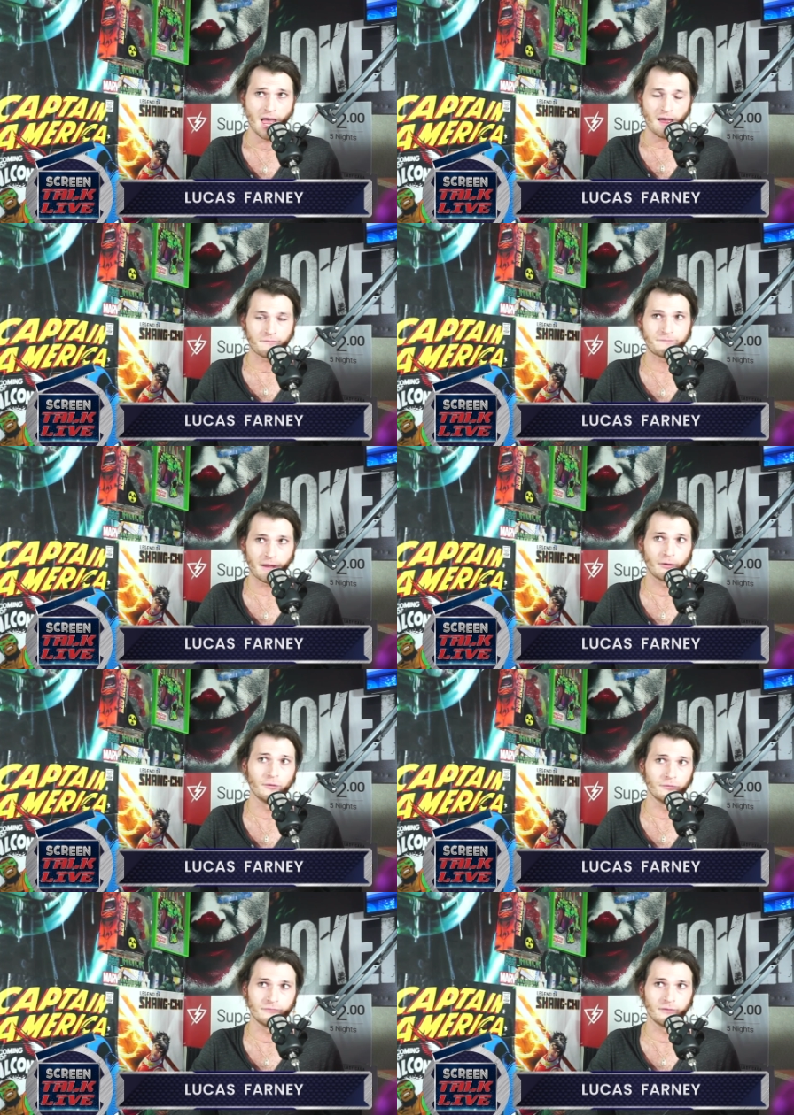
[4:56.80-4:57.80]
have
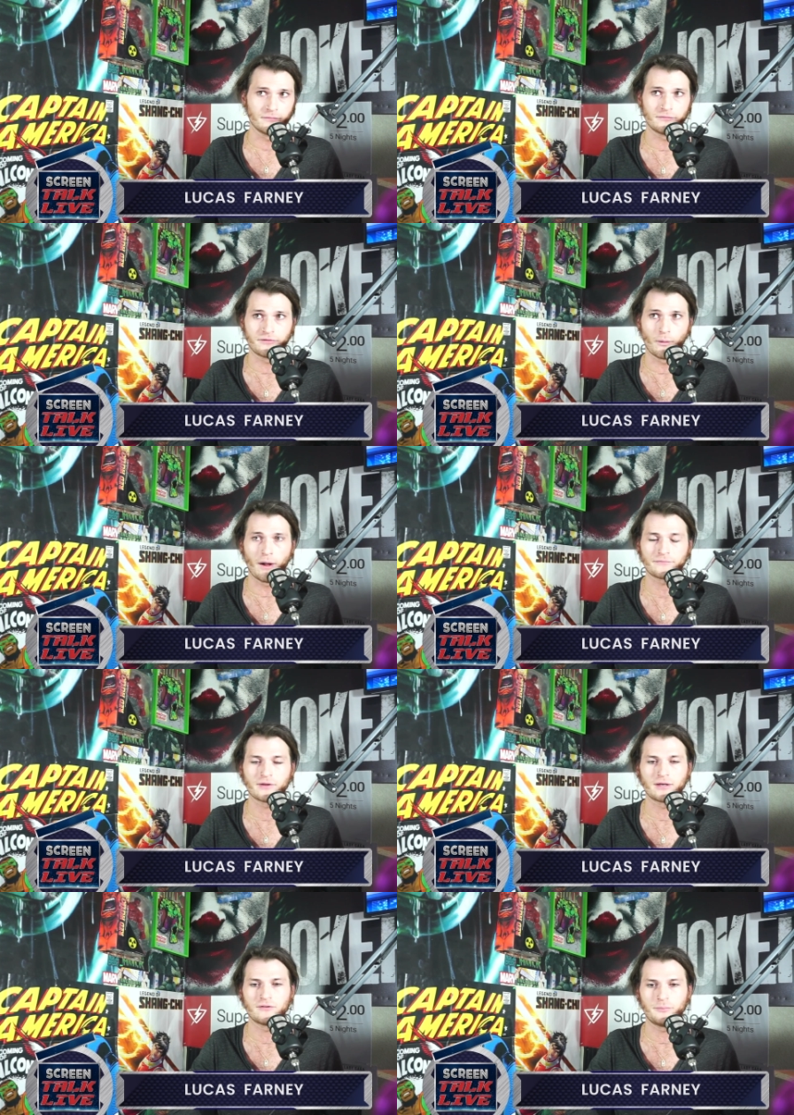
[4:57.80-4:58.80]
failed so
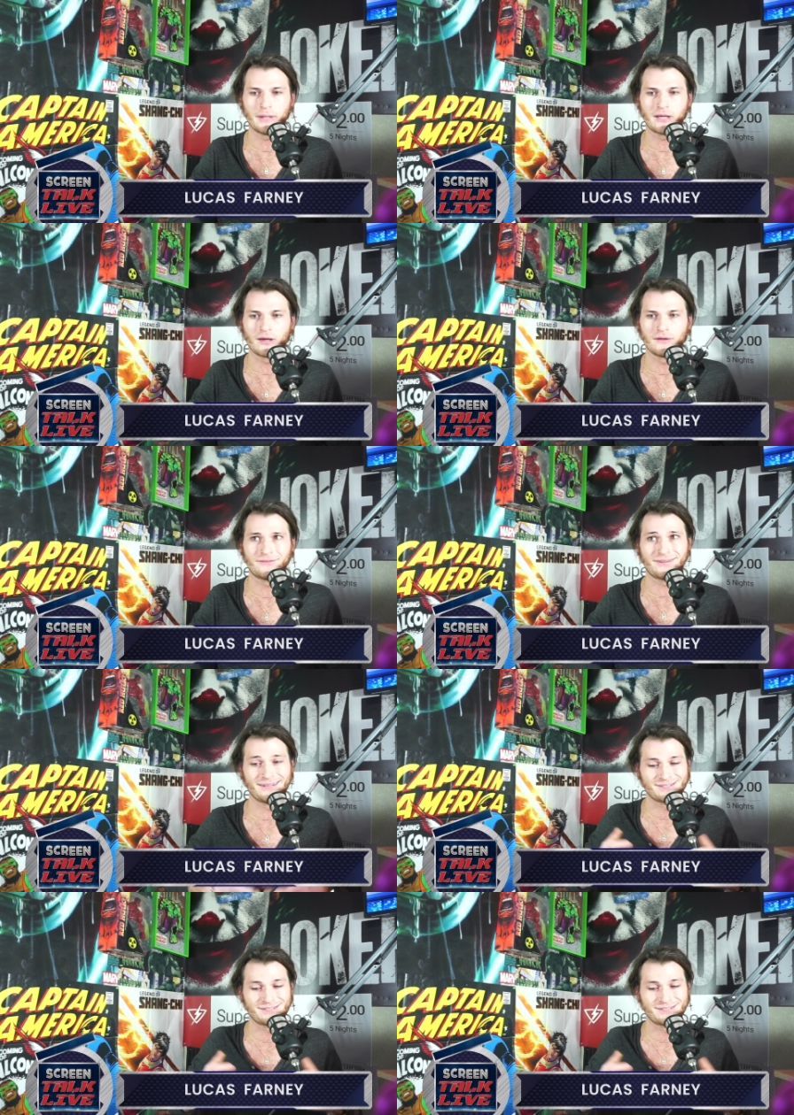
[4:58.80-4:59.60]
often is because there's